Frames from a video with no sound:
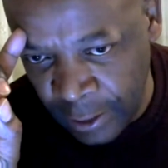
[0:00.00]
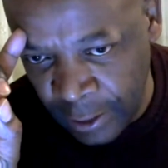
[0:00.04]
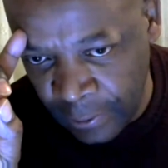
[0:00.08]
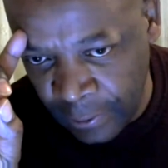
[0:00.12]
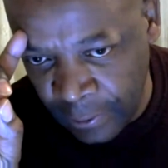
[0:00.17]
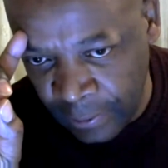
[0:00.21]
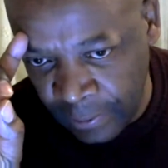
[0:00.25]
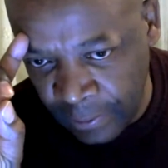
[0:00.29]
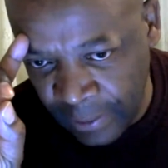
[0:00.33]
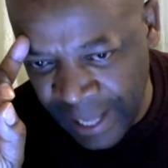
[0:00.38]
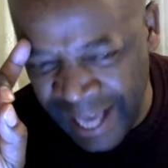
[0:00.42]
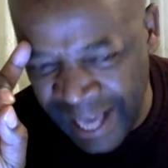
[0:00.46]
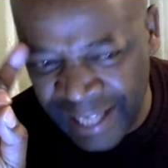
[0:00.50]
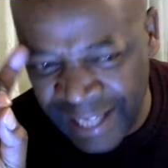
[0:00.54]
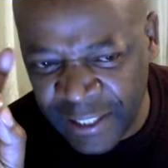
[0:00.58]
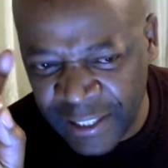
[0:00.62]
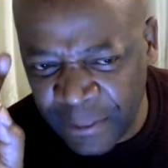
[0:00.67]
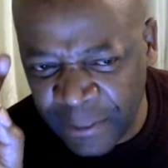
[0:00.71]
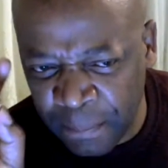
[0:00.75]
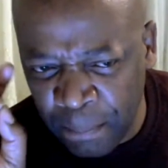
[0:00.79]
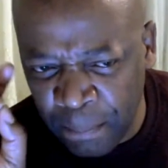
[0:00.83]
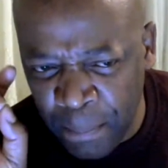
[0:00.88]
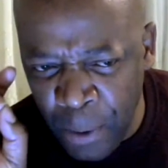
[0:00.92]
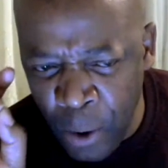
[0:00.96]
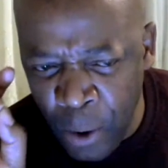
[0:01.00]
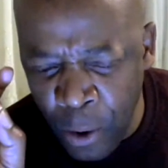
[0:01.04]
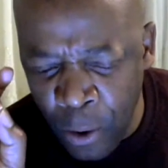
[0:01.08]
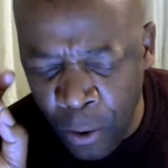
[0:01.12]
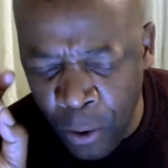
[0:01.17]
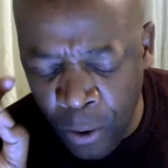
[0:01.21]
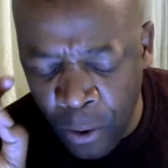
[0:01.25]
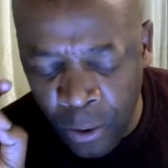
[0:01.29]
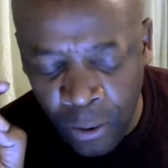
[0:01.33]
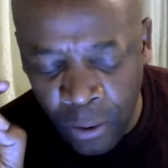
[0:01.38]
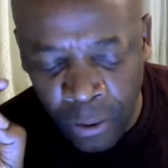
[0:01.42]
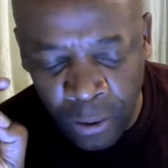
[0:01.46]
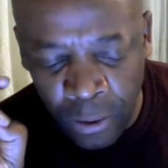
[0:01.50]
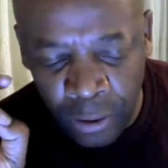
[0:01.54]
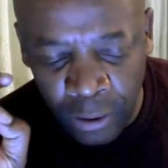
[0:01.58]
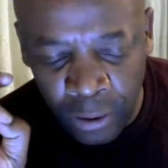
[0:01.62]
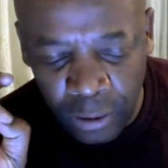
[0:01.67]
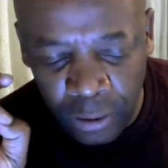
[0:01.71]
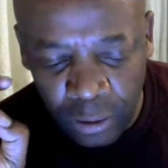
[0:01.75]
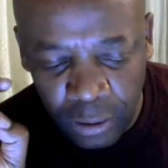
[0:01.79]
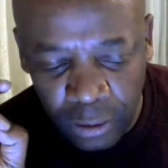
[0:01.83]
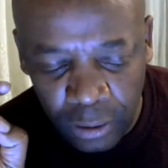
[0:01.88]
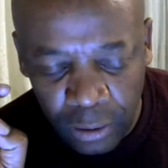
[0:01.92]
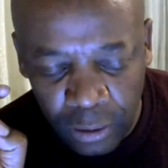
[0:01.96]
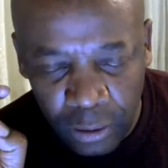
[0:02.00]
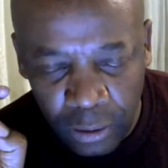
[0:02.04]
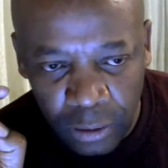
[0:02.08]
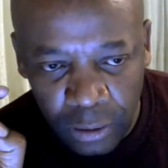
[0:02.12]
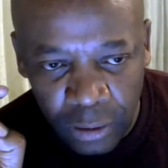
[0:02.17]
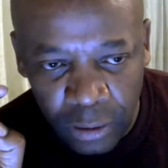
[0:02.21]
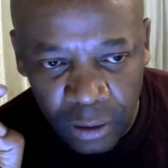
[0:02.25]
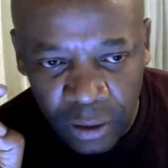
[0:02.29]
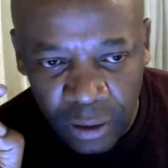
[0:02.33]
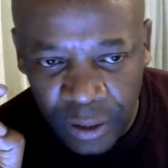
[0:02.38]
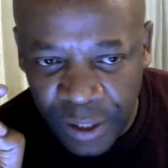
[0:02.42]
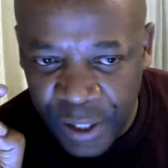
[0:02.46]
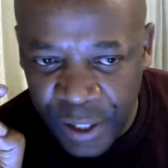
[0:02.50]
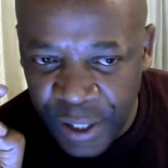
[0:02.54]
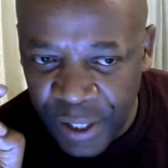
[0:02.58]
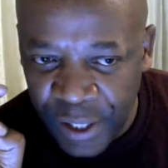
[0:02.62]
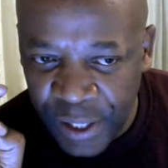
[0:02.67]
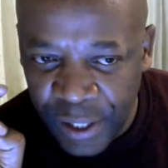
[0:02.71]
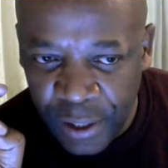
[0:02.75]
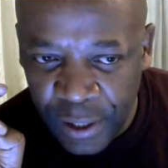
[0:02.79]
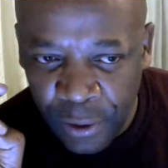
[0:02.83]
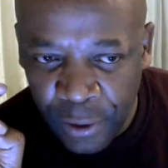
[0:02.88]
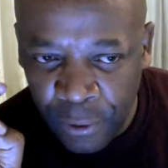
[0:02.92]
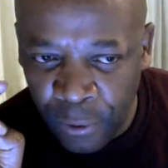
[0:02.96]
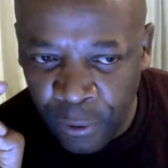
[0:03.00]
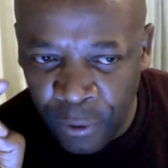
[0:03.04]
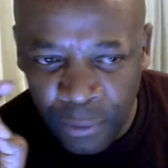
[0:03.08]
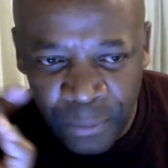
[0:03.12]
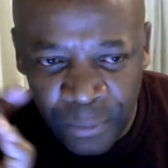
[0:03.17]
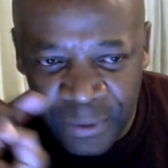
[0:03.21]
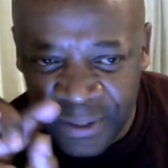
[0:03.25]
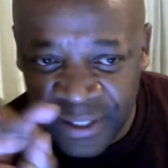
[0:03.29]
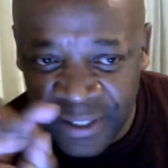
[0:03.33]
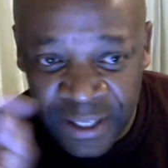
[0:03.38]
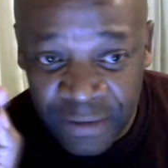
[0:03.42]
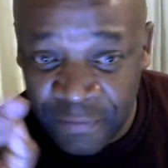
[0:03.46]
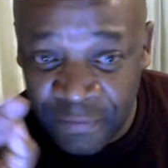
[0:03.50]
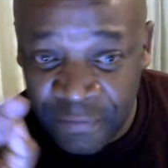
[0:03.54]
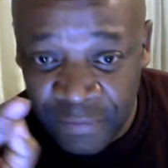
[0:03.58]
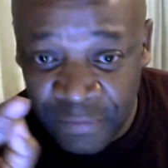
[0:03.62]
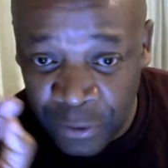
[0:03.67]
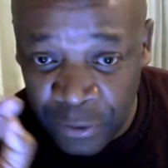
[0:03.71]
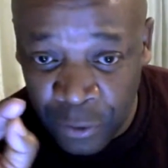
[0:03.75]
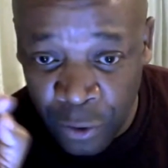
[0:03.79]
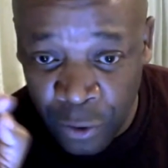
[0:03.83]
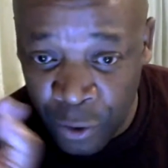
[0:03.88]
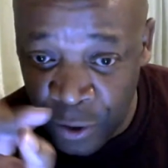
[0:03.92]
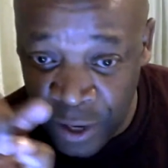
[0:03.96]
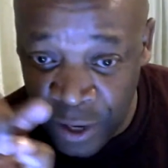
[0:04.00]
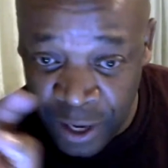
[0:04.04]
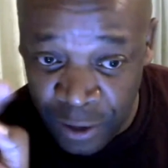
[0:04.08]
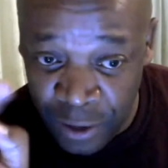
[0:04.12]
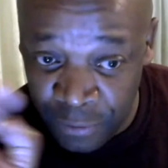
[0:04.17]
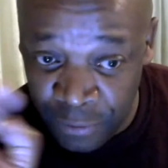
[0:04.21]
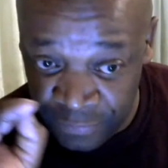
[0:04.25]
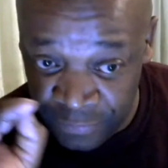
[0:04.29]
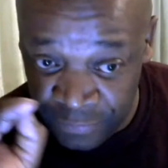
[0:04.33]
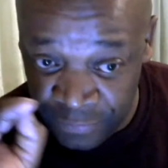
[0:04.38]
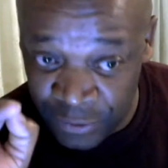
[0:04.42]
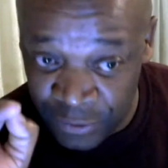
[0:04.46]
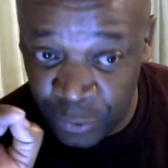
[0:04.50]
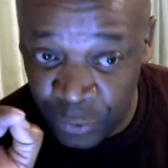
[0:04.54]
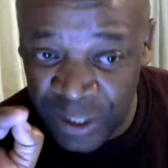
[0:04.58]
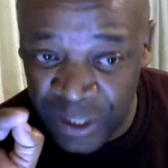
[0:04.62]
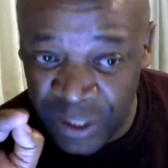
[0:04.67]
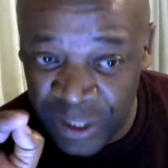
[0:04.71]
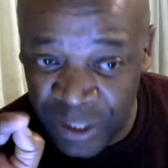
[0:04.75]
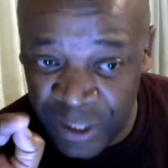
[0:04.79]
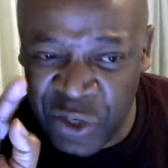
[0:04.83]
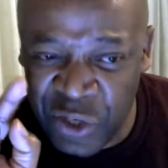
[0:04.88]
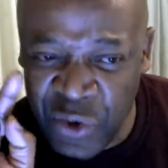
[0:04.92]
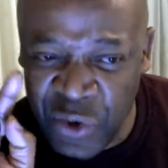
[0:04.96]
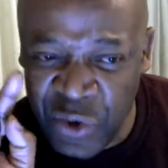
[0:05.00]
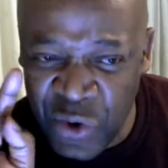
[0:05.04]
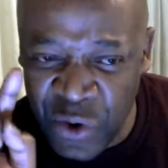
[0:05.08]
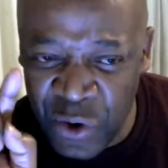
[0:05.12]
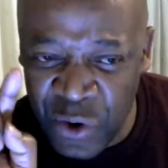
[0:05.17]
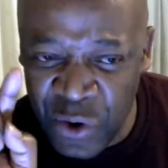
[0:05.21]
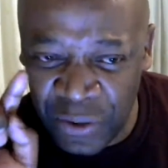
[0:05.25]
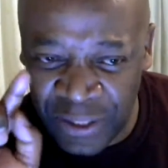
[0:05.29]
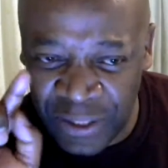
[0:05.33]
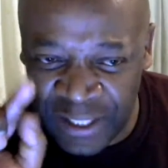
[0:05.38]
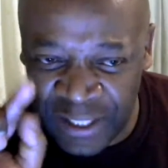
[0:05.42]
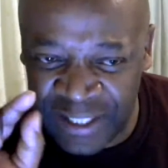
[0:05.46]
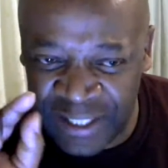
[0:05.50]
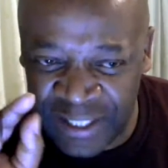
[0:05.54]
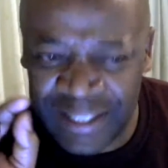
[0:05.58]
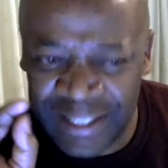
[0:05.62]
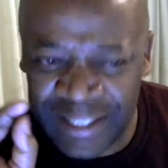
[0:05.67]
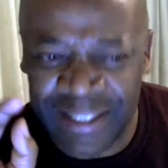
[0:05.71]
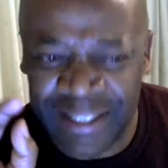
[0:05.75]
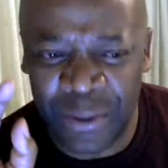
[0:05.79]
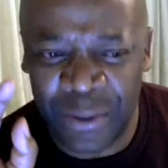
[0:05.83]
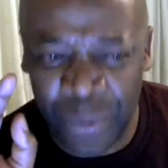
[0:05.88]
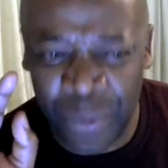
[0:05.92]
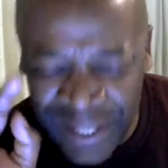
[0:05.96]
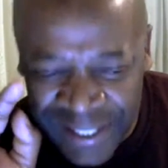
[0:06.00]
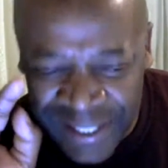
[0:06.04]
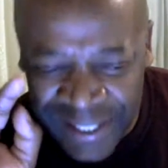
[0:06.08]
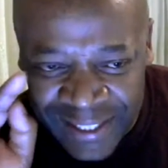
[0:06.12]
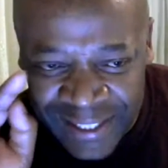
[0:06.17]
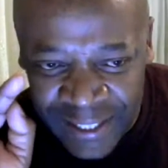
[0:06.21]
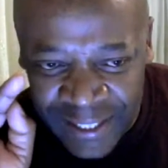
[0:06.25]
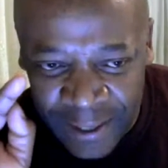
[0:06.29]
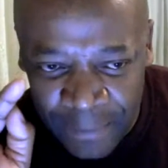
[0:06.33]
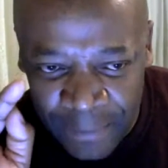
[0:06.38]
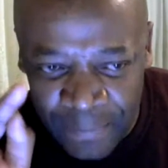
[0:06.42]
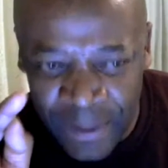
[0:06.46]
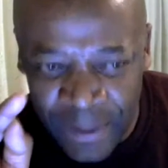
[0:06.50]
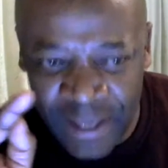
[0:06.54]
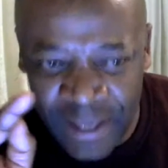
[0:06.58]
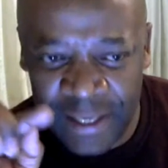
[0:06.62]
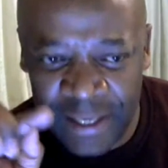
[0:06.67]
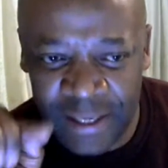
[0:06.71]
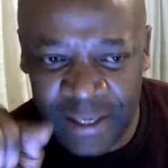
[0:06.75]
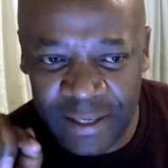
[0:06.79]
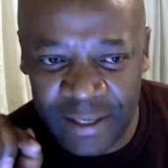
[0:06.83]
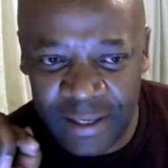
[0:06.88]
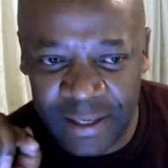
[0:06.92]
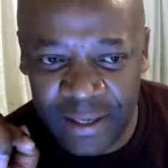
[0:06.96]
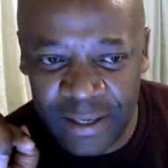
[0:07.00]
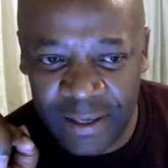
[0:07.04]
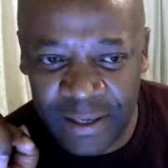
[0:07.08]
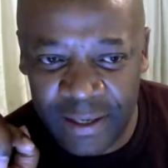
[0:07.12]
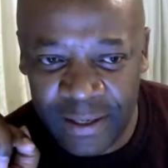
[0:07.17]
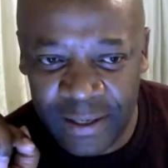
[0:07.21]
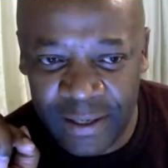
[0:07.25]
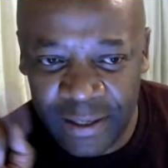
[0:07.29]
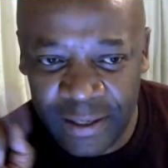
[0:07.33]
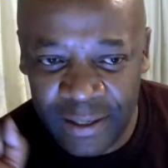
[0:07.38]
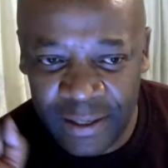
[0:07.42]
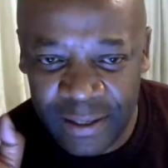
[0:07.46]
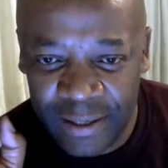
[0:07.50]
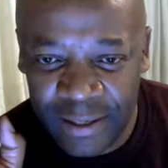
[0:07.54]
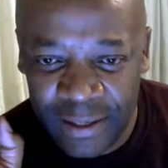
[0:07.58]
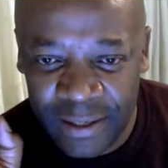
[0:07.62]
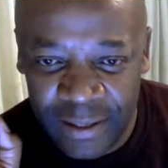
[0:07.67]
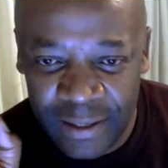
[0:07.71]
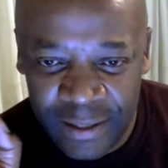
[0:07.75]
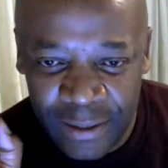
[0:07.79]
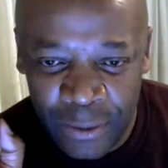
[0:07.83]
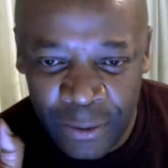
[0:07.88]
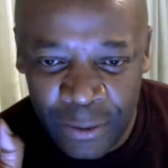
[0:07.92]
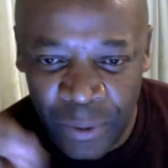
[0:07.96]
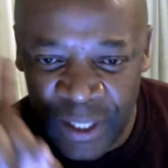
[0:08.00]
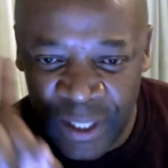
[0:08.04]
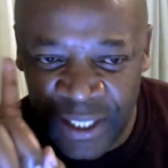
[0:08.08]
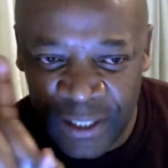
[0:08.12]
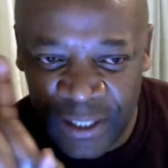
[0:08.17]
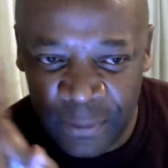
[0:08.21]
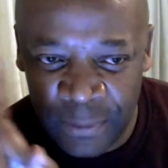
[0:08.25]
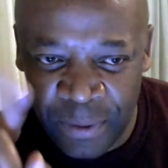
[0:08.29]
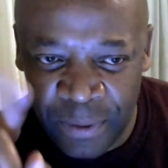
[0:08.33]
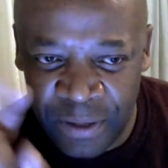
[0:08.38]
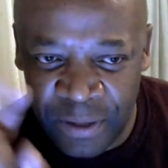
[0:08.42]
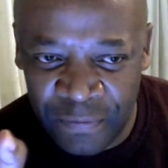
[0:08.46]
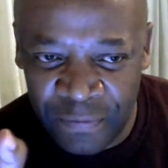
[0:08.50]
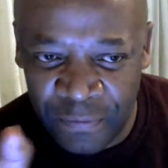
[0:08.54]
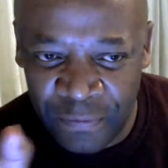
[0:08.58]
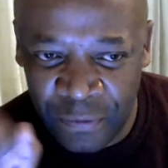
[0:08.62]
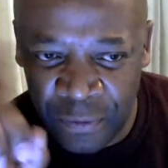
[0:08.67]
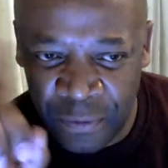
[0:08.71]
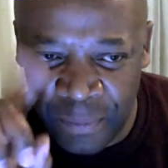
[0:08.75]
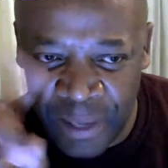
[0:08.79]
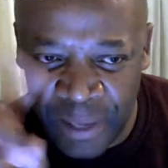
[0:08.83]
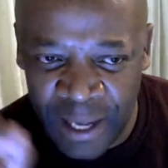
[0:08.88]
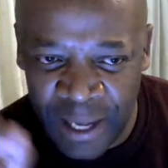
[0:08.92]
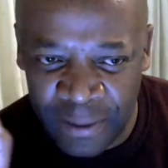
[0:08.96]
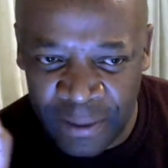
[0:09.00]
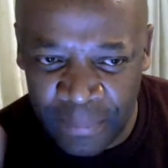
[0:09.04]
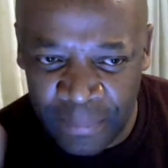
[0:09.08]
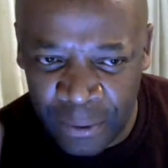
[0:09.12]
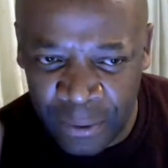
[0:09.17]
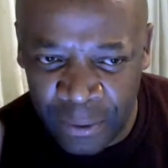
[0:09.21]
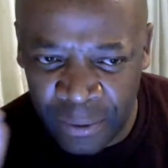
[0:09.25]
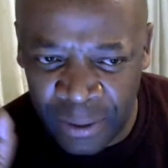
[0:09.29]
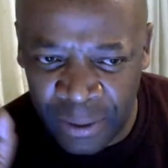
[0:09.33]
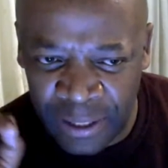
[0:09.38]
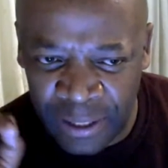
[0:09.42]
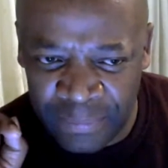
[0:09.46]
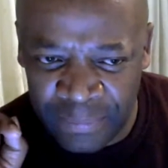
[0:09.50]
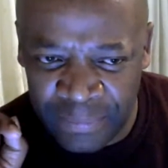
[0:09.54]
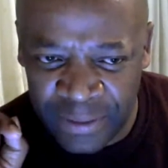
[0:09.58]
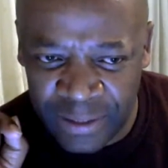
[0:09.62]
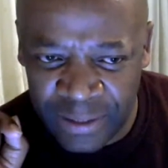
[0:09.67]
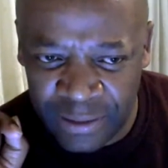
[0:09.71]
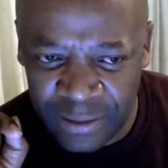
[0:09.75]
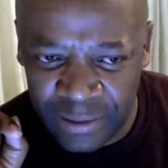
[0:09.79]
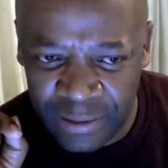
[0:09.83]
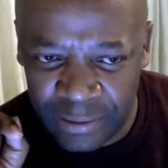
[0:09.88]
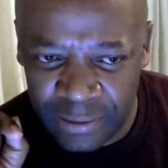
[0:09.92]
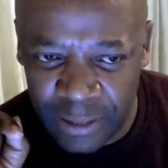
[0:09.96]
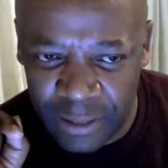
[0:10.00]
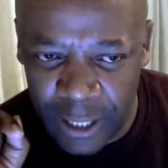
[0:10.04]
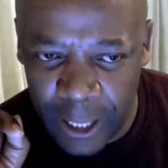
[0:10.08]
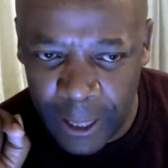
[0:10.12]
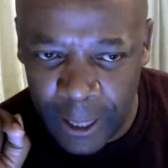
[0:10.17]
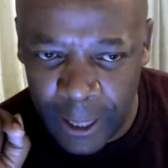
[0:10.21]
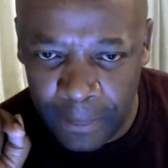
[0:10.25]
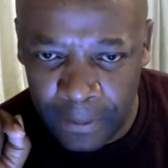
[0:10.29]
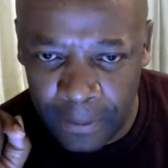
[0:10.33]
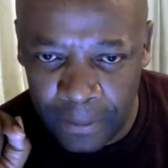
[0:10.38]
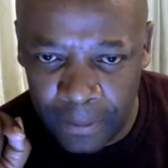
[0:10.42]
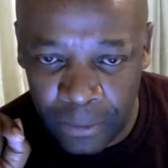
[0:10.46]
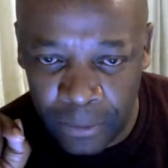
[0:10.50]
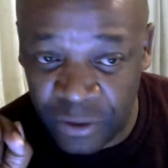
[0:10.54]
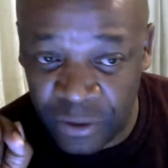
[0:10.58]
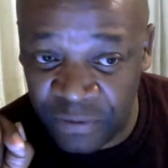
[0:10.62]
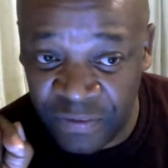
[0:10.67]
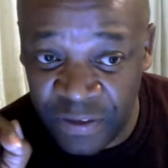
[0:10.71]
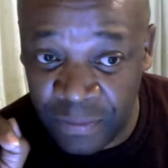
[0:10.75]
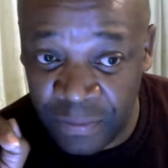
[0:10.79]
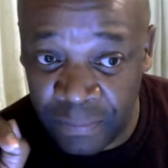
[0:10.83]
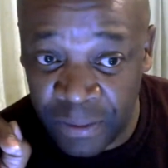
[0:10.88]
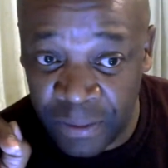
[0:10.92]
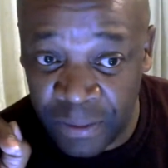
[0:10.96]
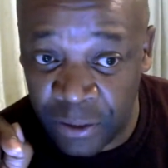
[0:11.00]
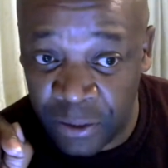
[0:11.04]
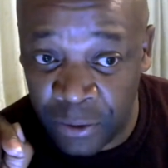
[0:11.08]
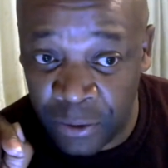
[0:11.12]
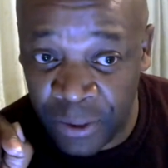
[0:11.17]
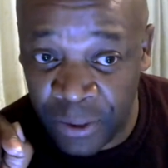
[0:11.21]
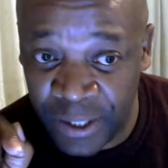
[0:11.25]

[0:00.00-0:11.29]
explore almost every corner of this world to know exactly what is happening. What happened from other programs, not even Bitcoin.